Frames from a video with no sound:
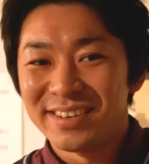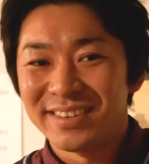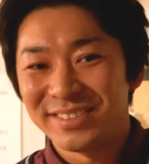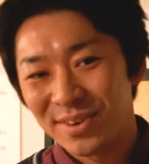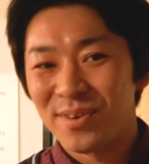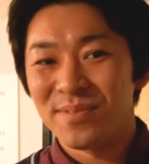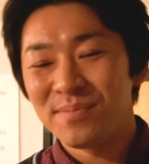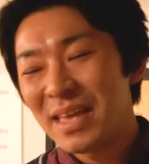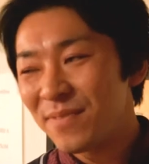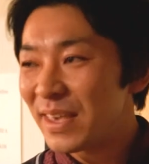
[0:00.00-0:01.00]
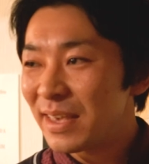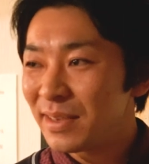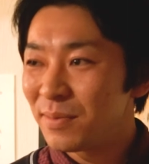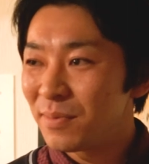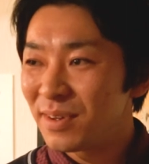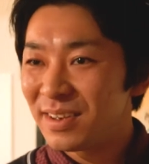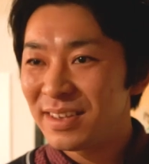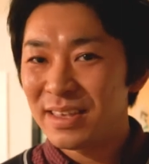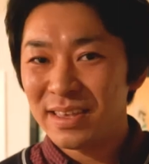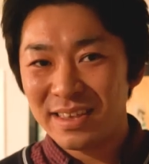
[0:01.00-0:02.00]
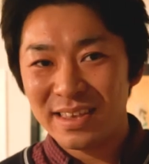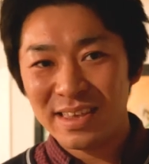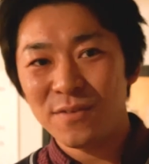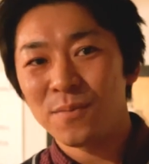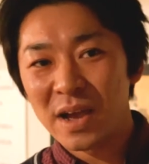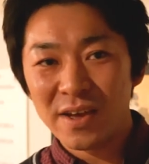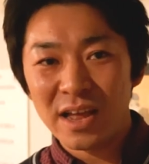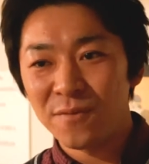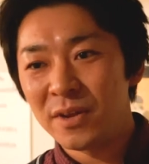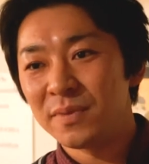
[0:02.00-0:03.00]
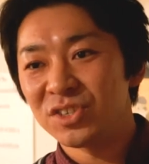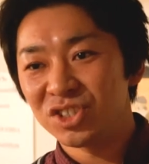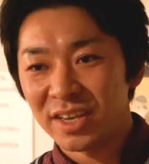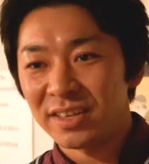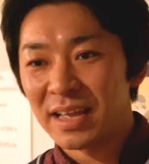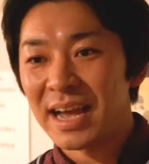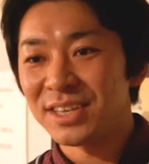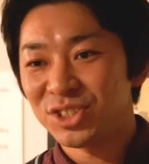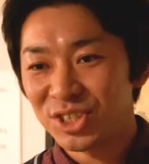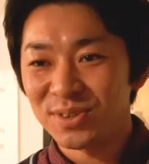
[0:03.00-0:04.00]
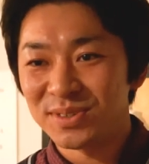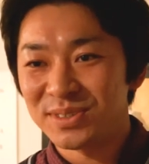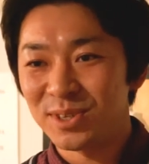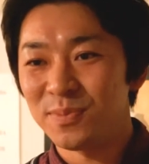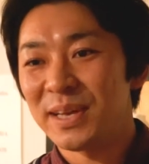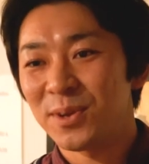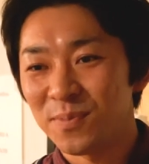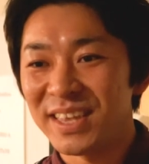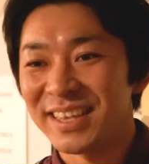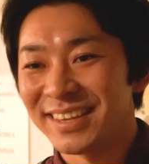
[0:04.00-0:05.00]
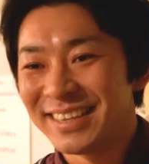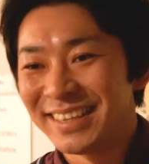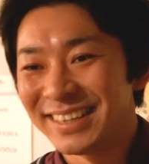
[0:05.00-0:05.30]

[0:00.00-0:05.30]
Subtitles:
So maybe if my life would be shit, I choose to be a comedian.